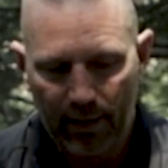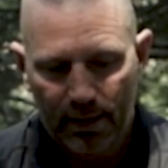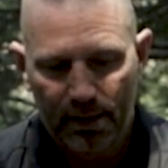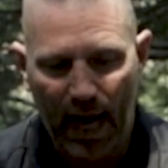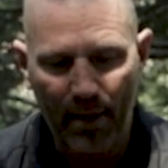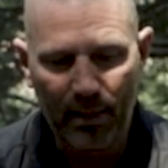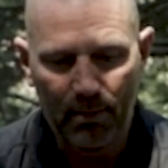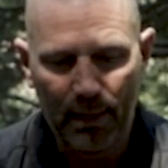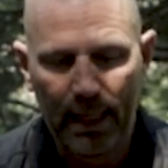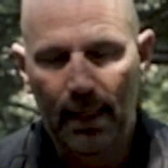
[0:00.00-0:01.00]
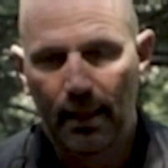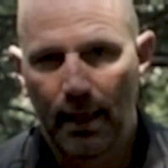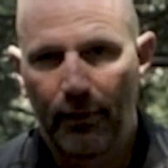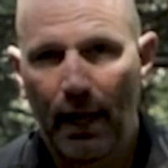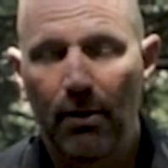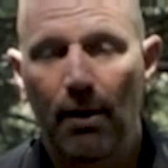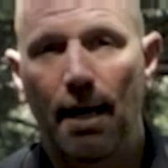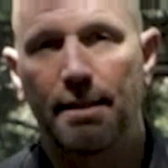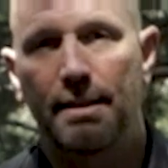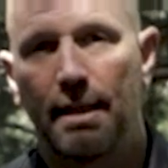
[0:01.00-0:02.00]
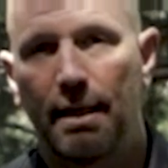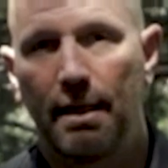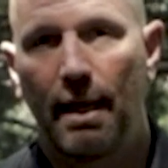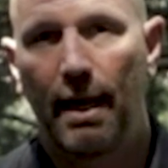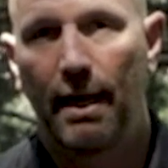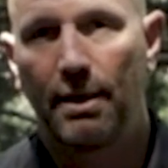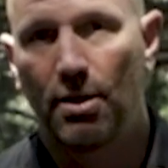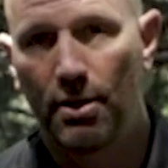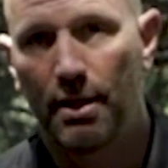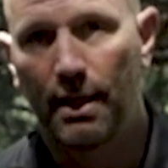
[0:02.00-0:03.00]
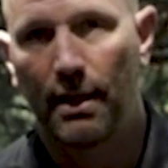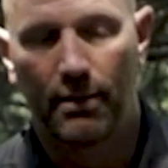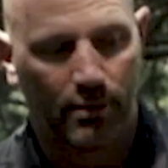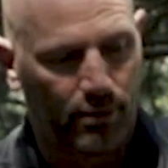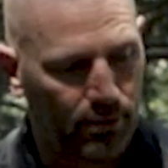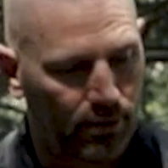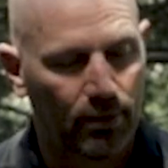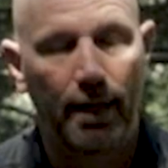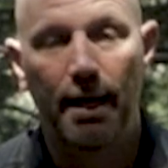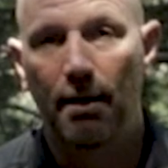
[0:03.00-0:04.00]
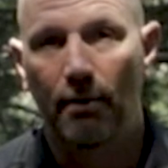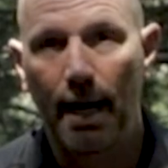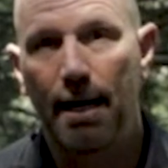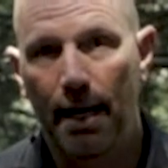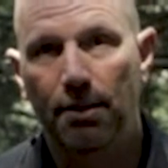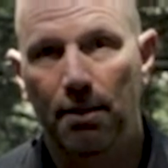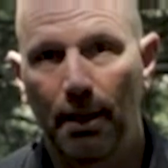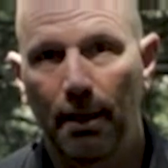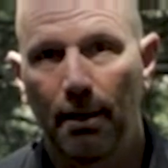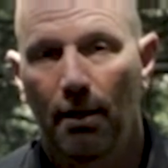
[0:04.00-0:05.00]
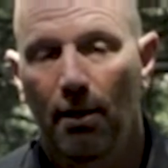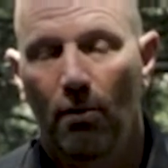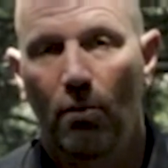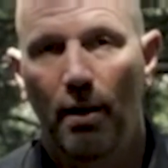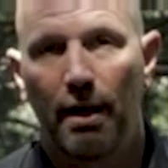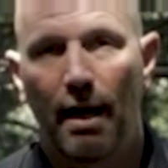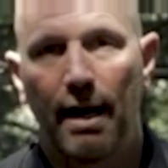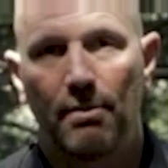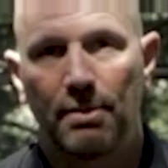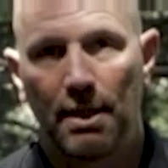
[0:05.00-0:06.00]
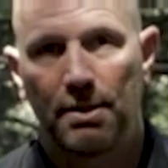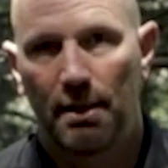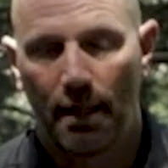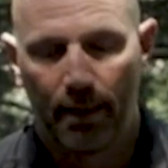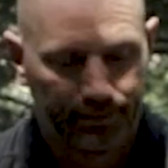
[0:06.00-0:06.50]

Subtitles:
stop me immediately if they do not see a tourniquet laying right next to me when I am teaching them.